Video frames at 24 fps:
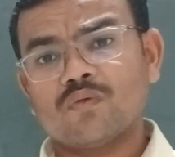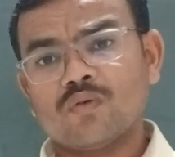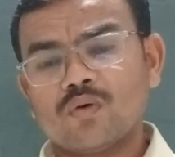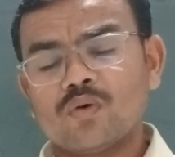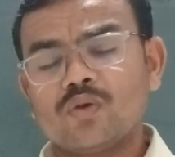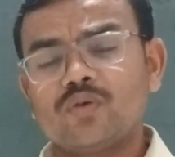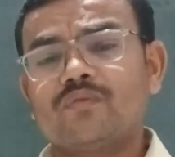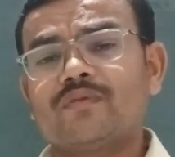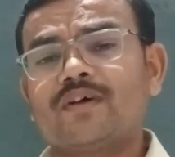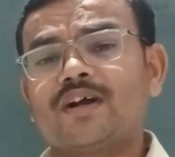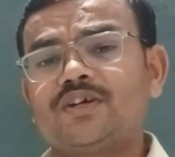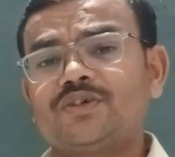
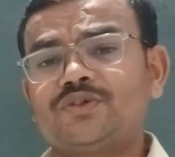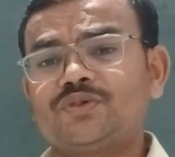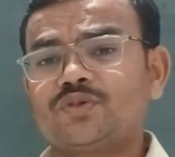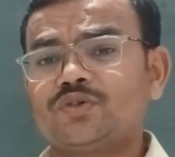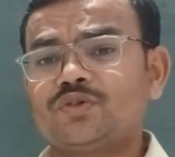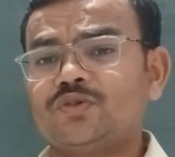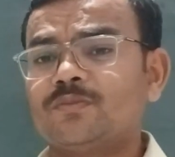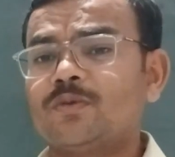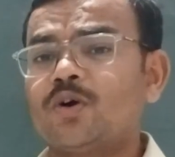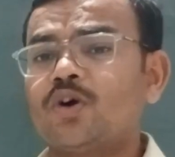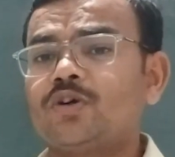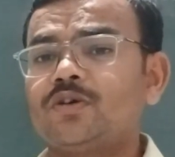whole world
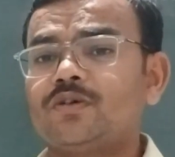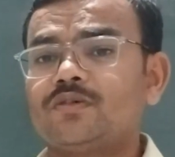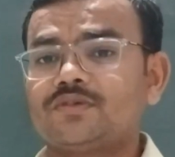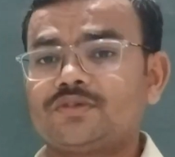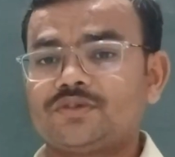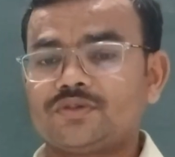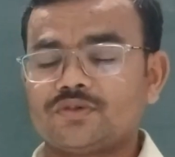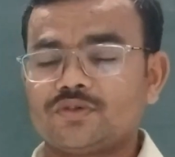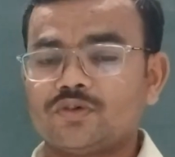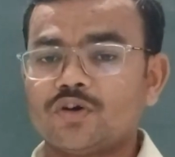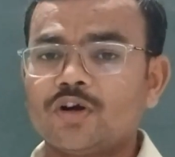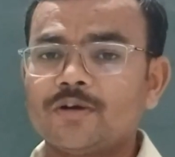should
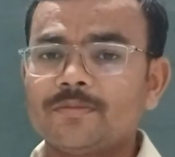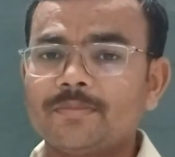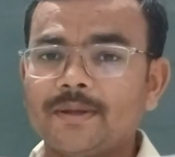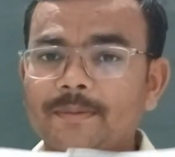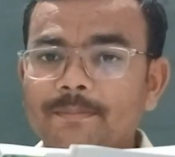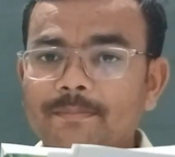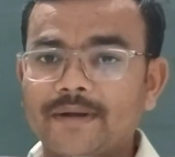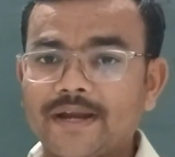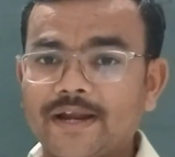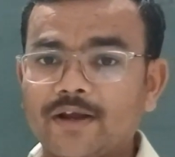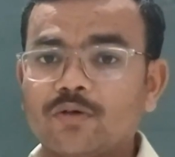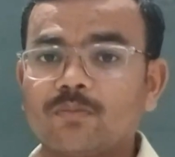not be
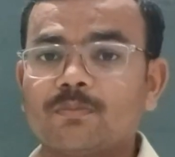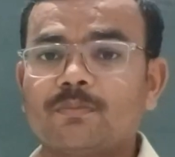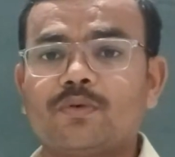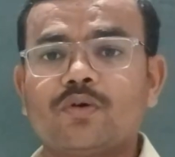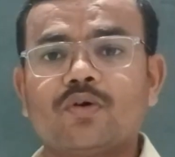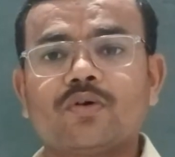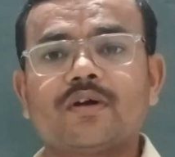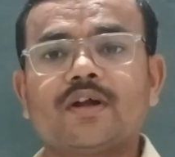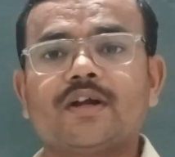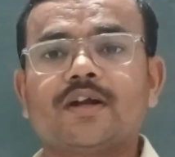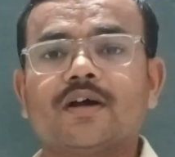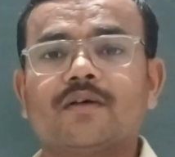
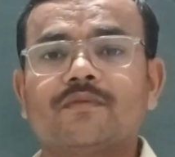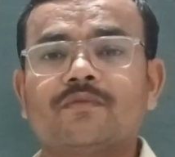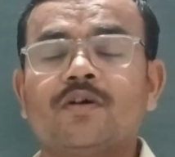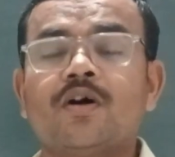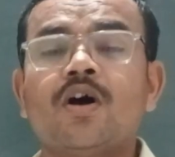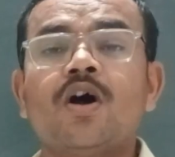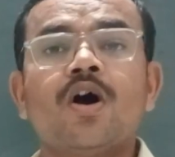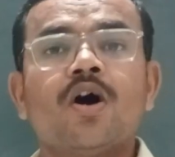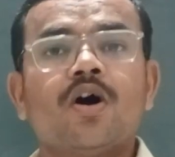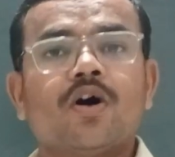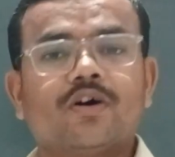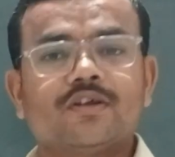broken up
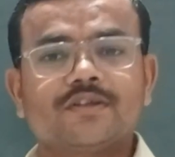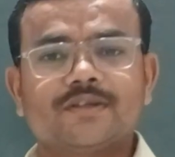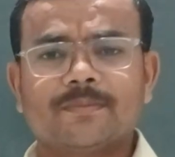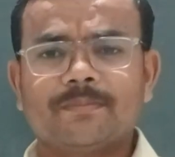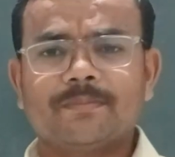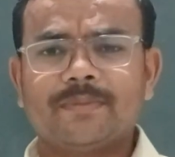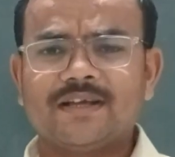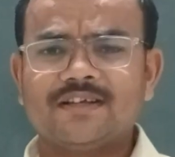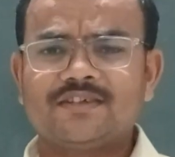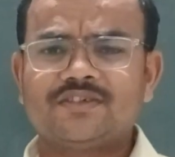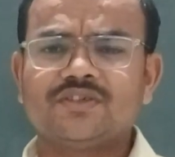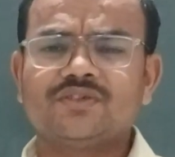on the
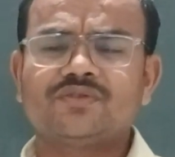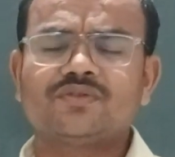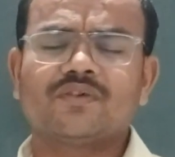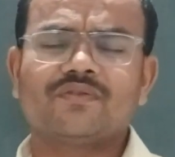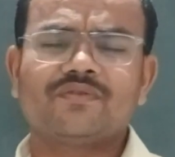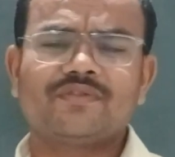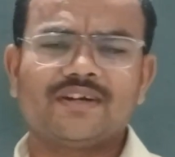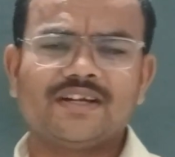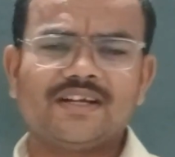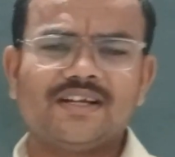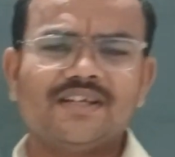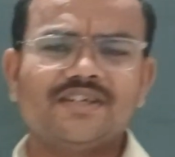basis
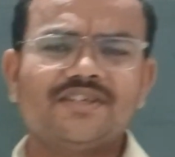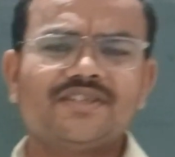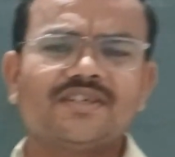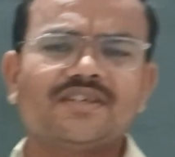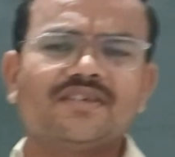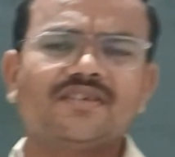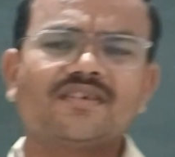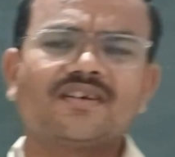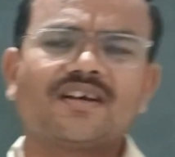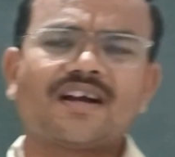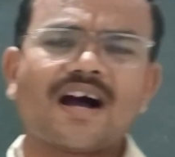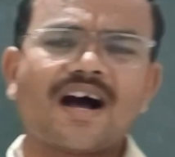of
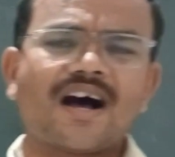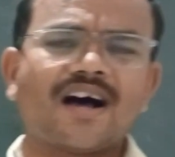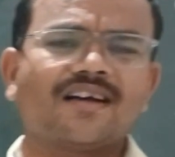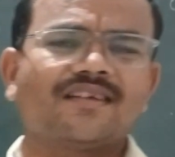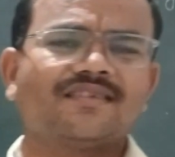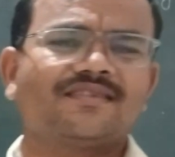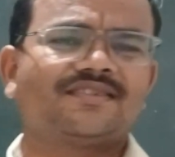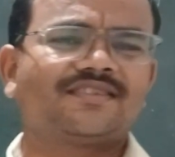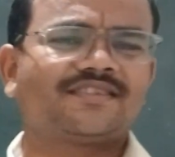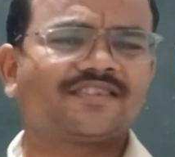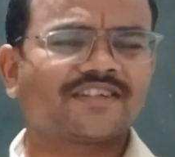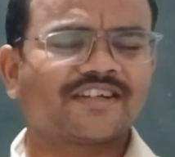religion,
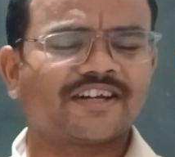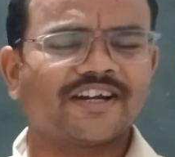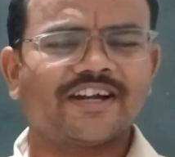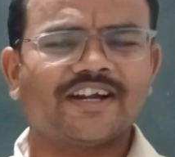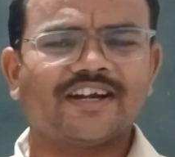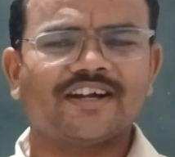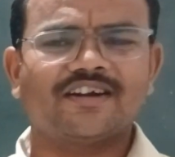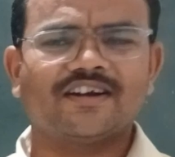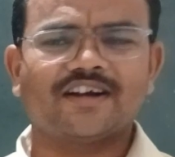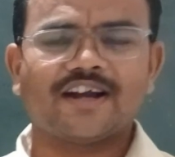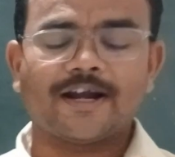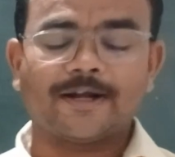caste,
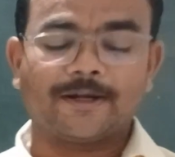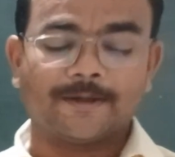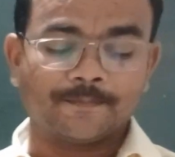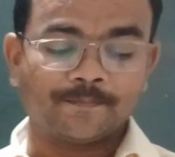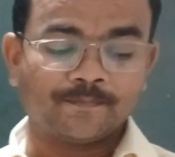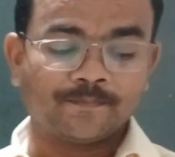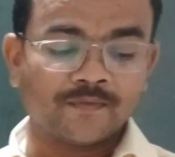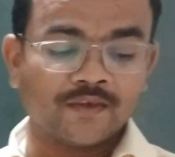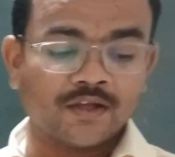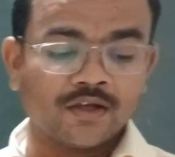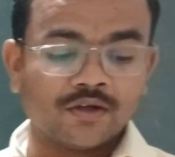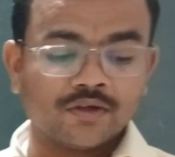creed,
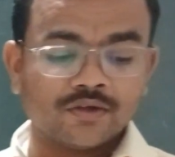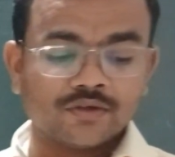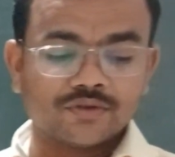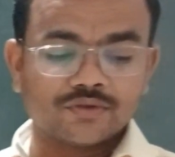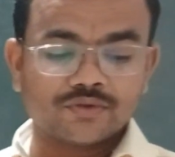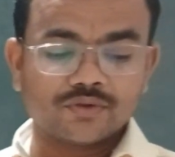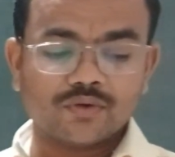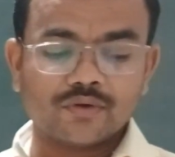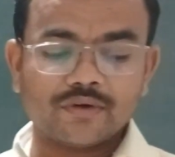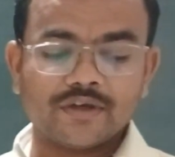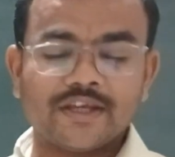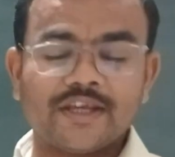right?
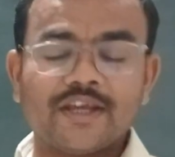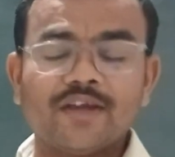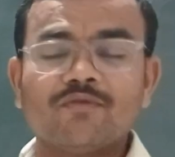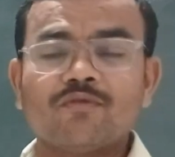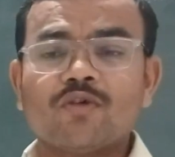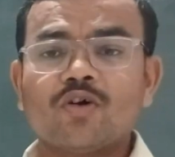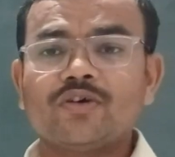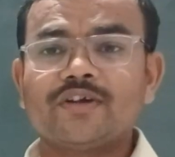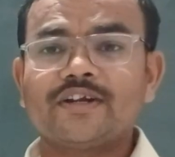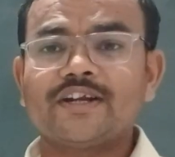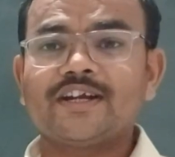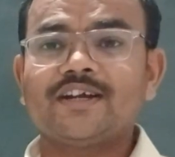So he
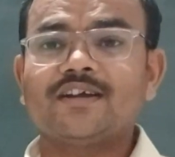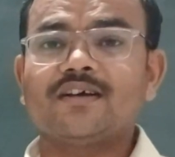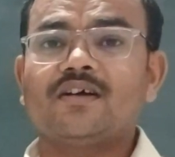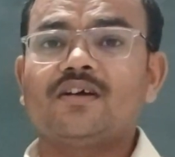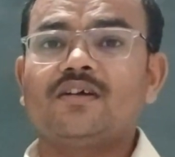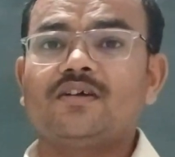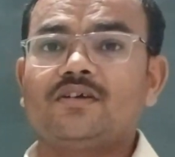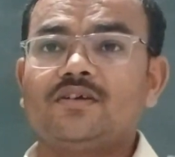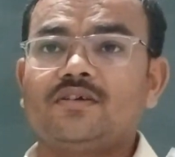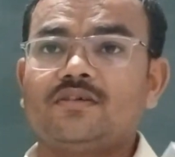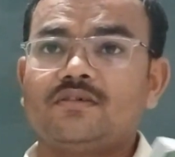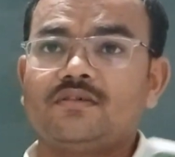
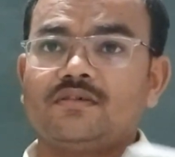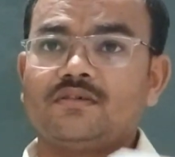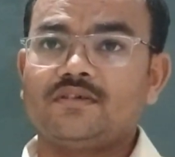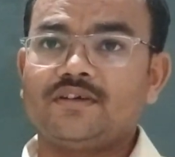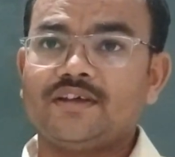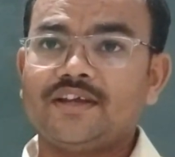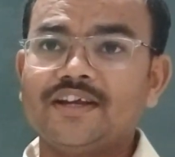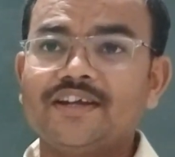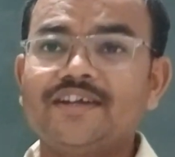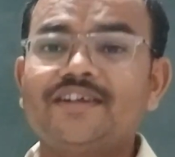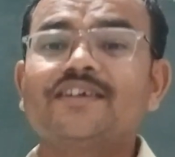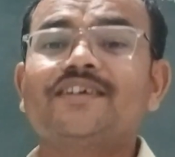wanted
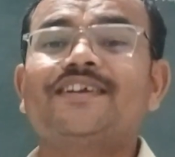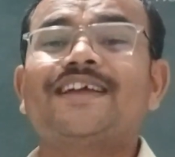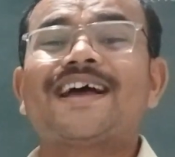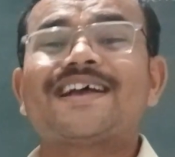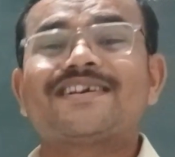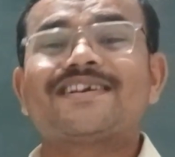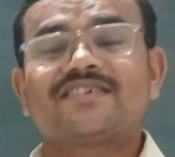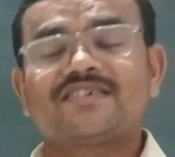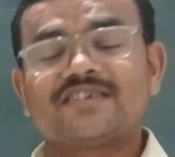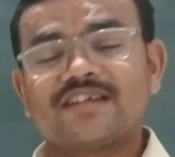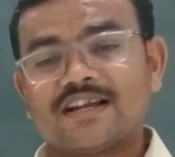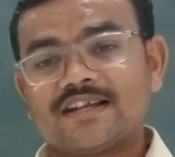
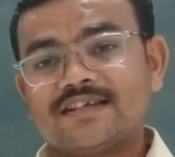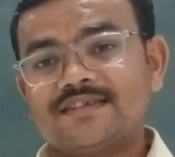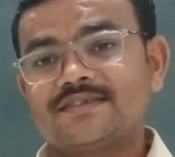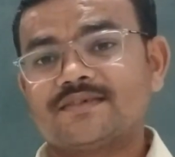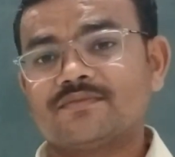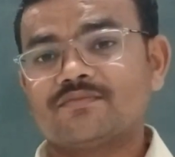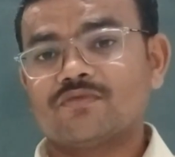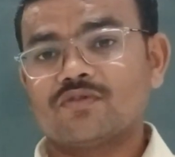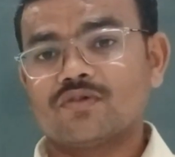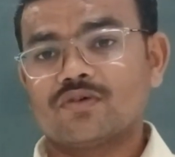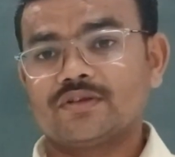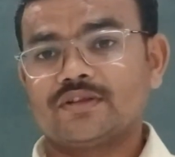
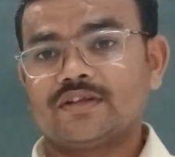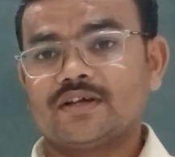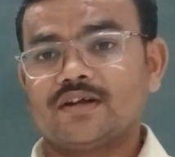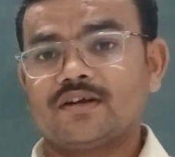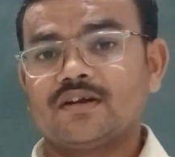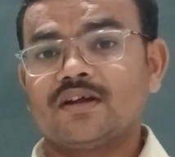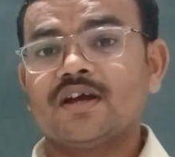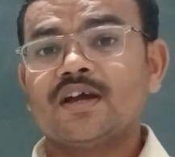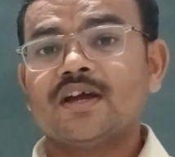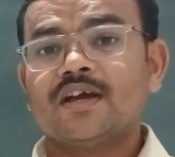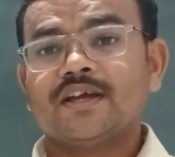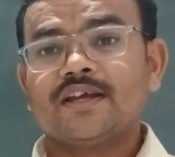internationalism over
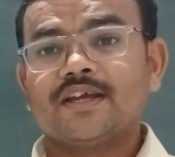there.